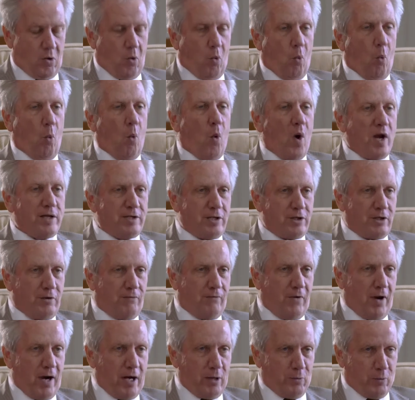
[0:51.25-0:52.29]
What did you
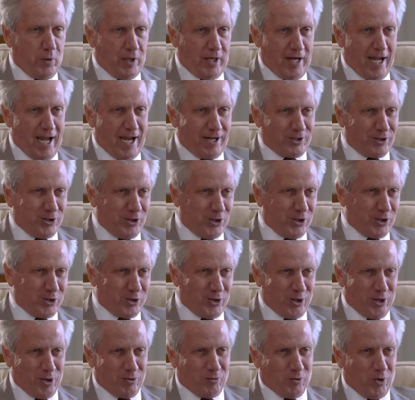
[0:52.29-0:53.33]
find when you actually
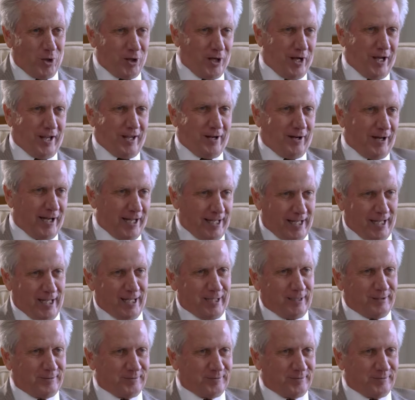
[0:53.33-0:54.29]
started working at ICANN?